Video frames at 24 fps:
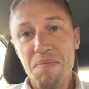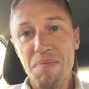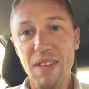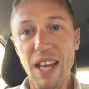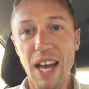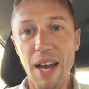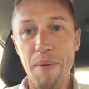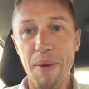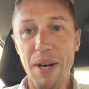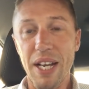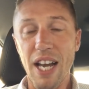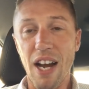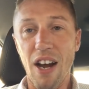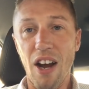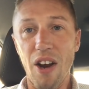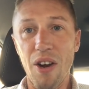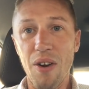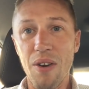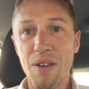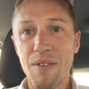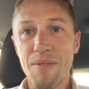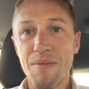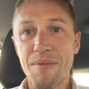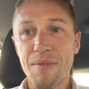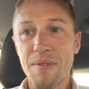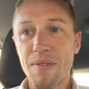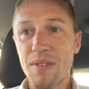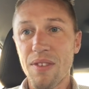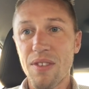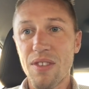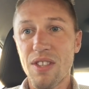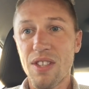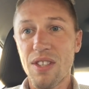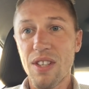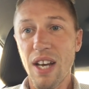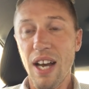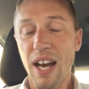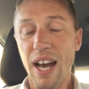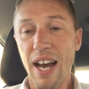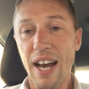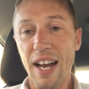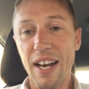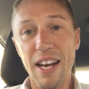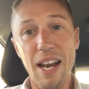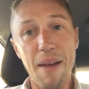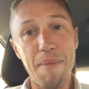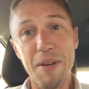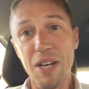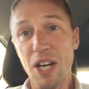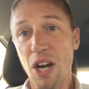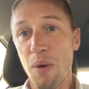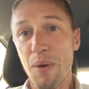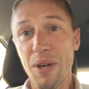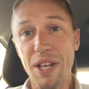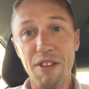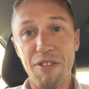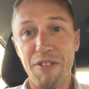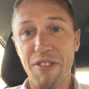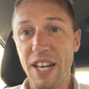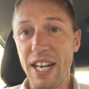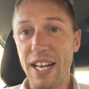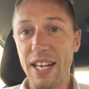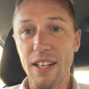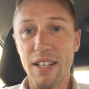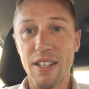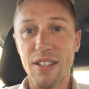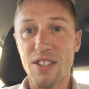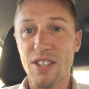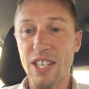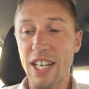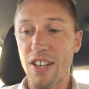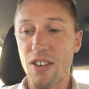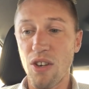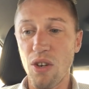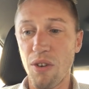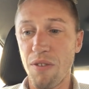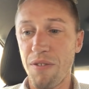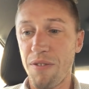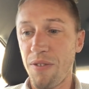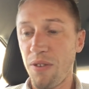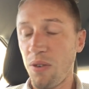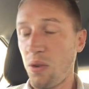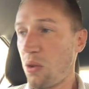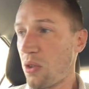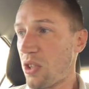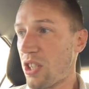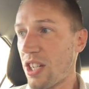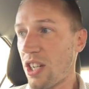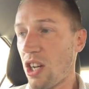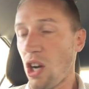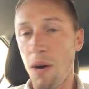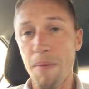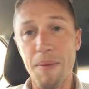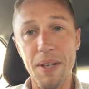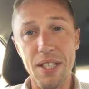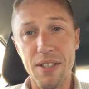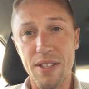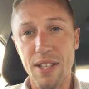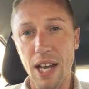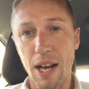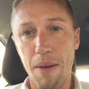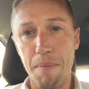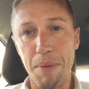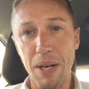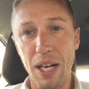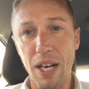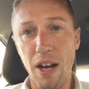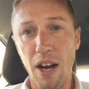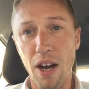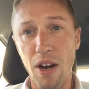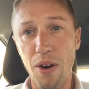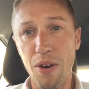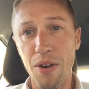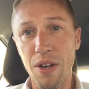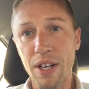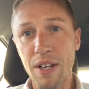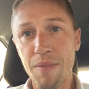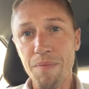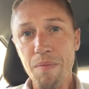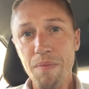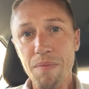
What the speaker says: There we go. Let me know what you think. Stick your thoughts and comments down below.